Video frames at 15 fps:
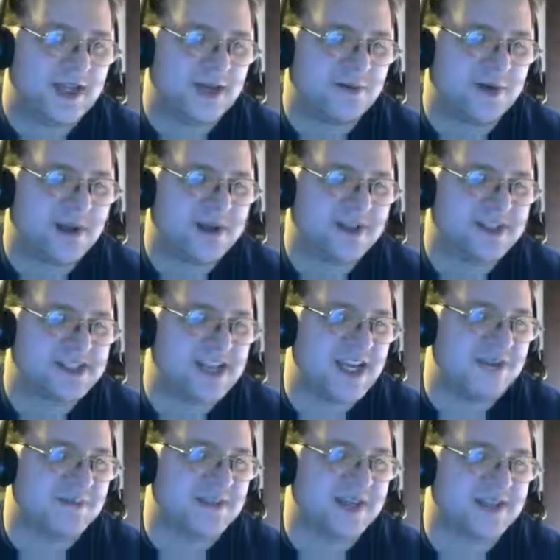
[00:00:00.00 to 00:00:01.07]
And running in this
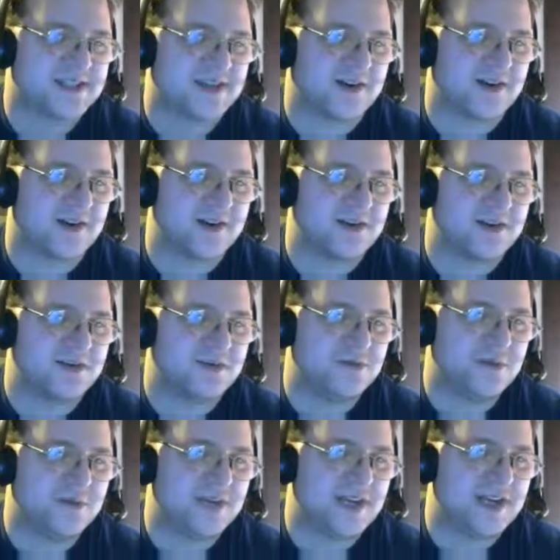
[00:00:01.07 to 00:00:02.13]
game does hurt you,
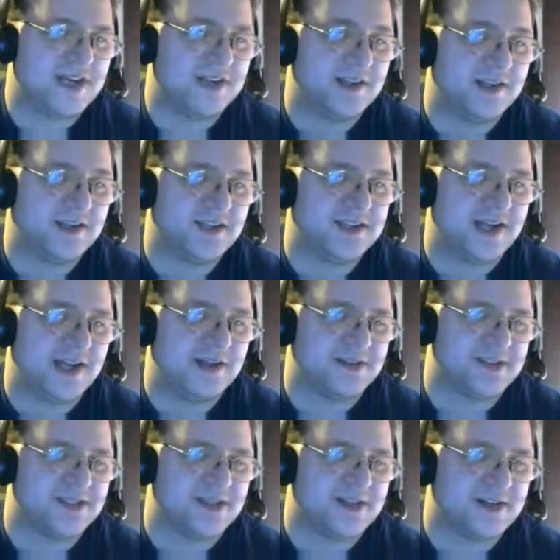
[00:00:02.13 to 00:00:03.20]
but we can heal in the
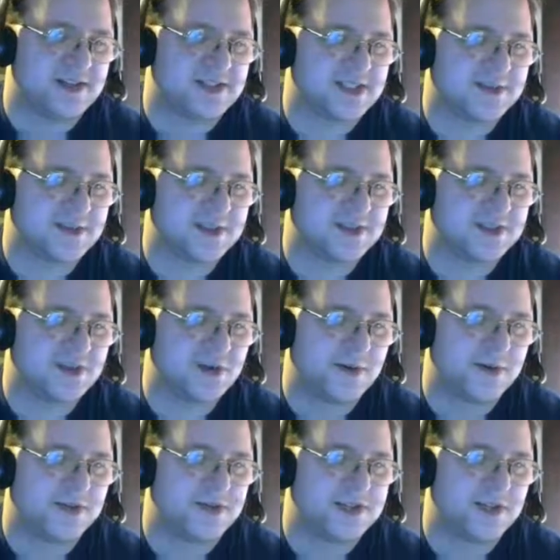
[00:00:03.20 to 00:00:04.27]
town center, so I'm not too worried
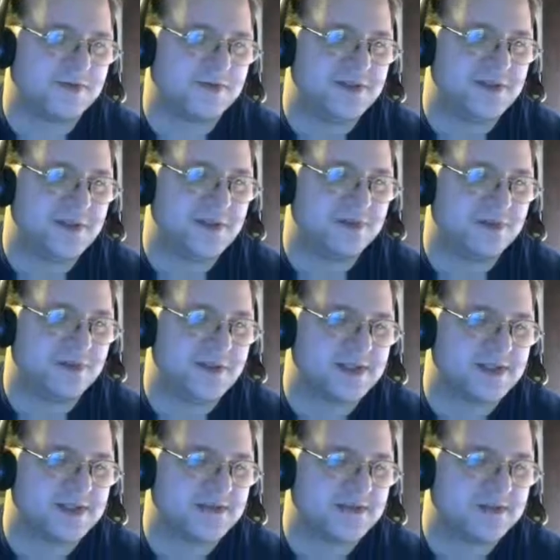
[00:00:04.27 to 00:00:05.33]
about losing a few hit
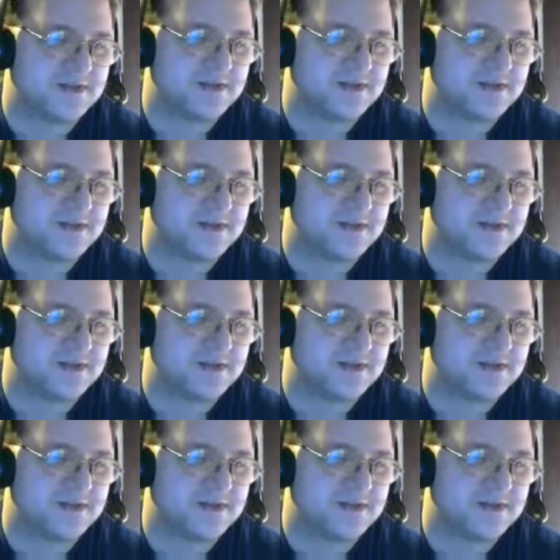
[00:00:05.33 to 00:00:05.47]
points.